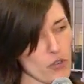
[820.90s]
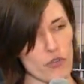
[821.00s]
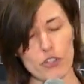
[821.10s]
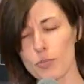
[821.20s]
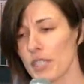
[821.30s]

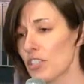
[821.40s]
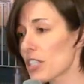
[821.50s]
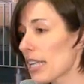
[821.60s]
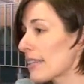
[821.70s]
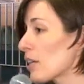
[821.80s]
For species
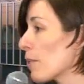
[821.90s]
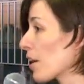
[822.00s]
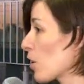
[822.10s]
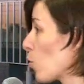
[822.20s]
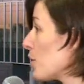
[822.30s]
like the
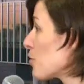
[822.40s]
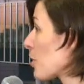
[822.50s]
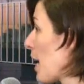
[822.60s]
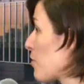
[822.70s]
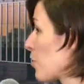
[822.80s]
American
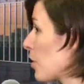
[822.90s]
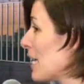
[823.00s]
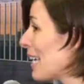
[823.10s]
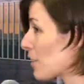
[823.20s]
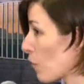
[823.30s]
oystercatcher,
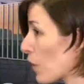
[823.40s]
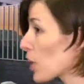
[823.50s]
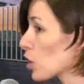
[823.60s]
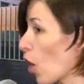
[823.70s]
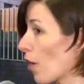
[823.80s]
it's a very
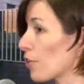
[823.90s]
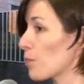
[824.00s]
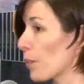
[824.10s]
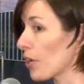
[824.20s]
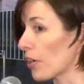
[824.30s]
large
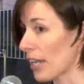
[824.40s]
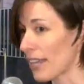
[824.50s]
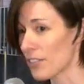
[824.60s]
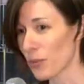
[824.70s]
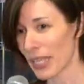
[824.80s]
bird,
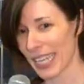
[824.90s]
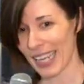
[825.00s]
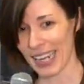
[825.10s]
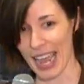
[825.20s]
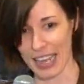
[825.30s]
and so we
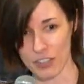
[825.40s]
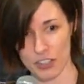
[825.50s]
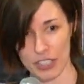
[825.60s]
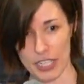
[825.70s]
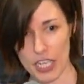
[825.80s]
can't
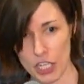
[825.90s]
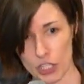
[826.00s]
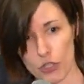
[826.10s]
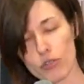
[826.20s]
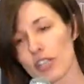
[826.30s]
actually
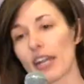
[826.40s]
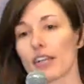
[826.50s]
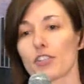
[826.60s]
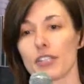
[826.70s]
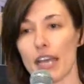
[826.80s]
use a
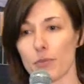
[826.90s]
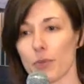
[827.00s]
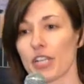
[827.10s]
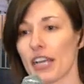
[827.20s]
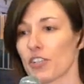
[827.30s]
nest
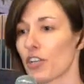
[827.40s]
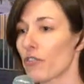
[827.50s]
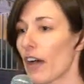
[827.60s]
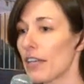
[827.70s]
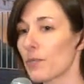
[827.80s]
protection
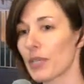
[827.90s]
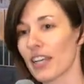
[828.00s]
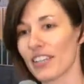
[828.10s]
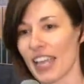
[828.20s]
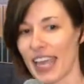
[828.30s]
device
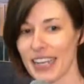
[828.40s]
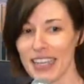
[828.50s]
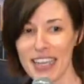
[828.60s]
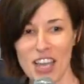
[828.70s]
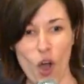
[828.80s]
because any
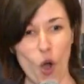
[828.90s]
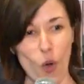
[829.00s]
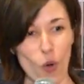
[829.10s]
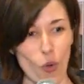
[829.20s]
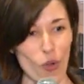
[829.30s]

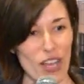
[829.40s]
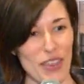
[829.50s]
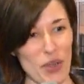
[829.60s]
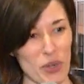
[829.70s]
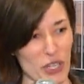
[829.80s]
hole
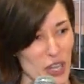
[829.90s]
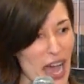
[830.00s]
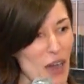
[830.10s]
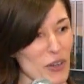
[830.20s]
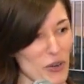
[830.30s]
that would
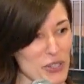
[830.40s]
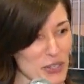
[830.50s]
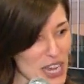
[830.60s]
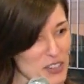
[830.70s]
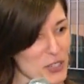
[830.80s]
allow an
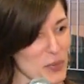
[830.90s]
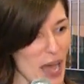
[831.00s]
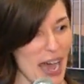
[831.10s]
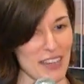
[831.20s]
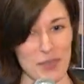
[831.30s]
oystercatcher to
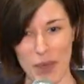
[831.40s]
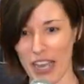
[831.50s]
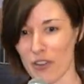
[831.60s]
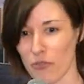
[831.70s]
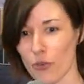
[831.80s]
pass
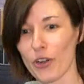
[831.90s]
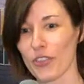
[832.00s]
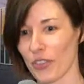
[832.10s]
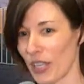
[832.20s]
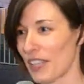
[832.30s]
back and forth
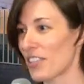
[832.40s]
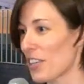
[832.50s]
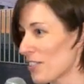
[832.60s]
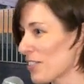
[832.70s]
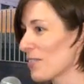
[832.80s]
is
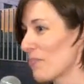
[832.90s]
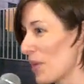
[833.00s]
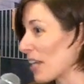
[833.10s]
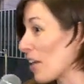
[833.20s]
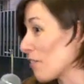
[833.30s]
just
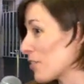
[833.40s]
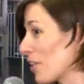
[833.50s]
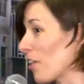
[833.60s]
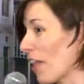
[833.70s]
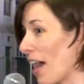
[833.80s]
big enough
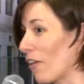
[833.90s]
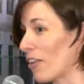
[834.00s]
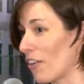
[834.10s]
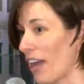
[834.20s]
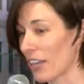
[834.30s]
to allow
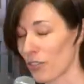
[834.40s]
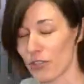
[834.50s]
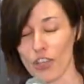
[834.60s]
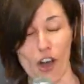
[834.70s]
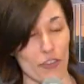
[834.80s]
a raccoon
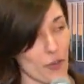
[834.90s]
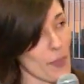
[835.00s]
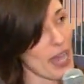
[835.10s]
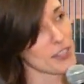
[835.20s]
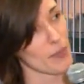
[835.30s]
to also
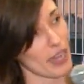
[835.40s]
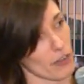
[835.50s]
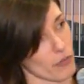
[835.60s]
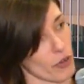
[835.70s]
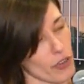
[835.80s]
pass back
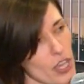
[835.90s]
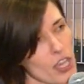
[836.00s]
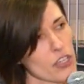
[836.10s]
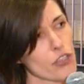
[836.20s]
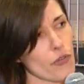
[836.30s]
and forth.
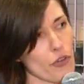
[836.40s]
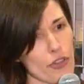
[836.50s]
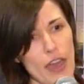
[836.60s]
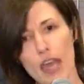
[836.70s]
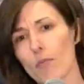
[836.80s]
So for
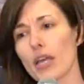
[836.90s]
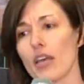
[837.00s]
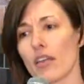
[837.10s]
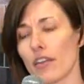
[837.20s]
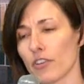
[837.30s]
them,
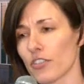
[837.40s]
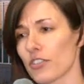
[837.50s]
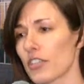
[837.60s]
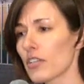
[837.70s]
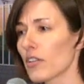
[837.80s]
they're
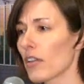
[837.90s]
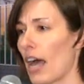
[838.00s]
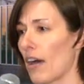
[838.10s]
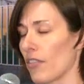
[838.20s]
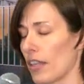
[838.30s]
still
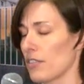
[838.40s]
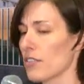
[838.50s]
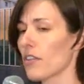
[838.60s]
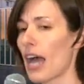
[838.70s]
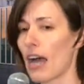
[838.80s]
they
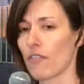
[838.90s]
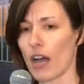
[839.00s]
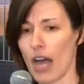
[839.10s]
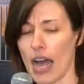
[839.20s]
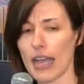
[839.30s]
still have
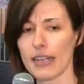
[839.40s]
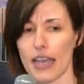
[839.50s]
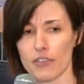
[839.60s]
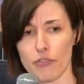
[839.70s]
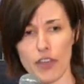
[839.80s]
a high
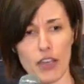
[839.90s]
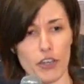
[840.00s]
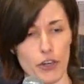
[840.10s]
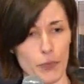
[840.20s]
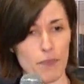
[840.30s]
nest
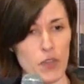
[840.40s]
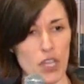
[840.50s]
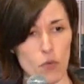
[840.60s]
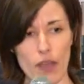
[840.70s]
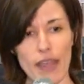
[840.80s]
failure
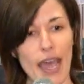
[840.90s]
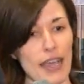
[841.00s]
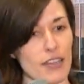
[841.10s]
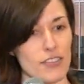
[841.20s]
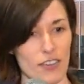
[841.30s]
when the
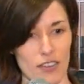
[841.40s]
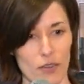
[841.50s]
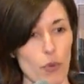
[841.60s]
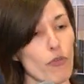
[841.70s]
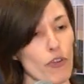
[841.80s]
eggs
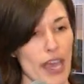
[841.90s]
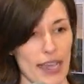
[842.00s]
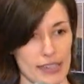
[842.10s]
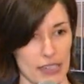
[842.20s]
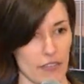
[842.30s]
before the
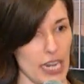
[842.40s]
eggs even